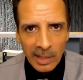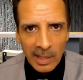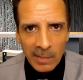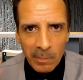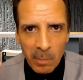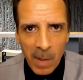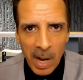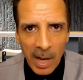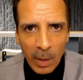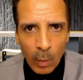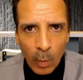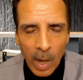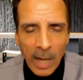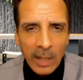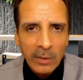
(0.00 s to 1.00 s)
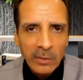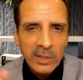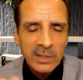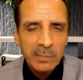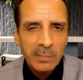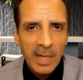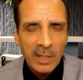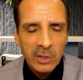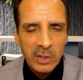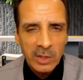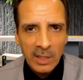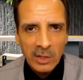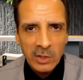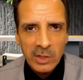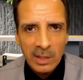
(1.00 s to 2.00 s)
in my wildest
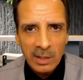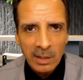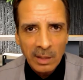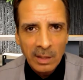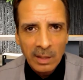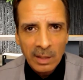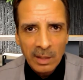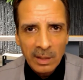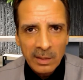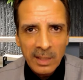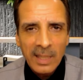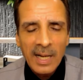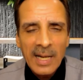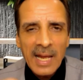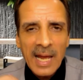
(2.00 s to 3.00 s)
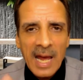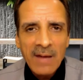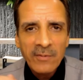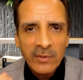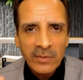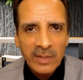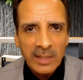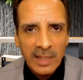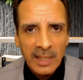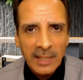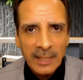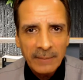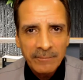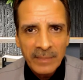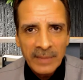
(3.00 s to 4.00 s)
imagination did I ever
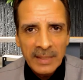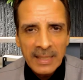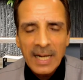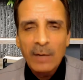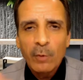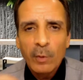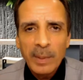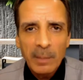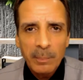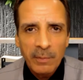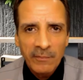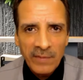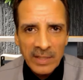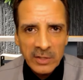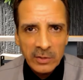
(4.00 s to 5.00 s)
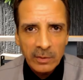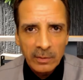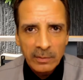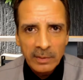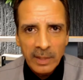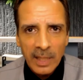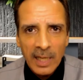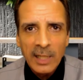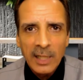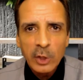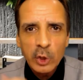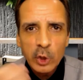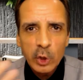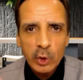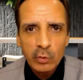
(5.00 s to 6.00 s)
think that I would be a professor, an
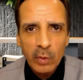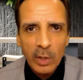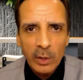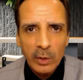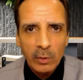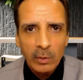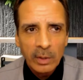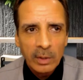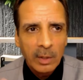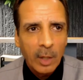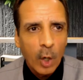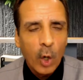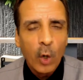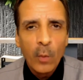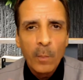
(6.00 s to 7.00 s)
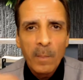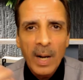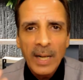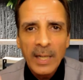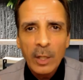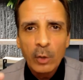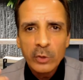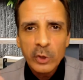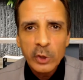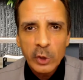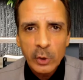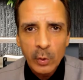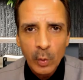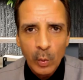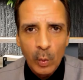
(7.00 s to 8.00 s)
instructor, own my own
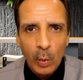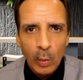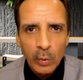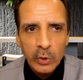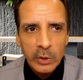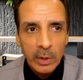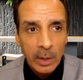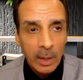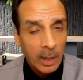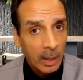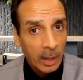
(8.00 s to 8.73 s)
schools.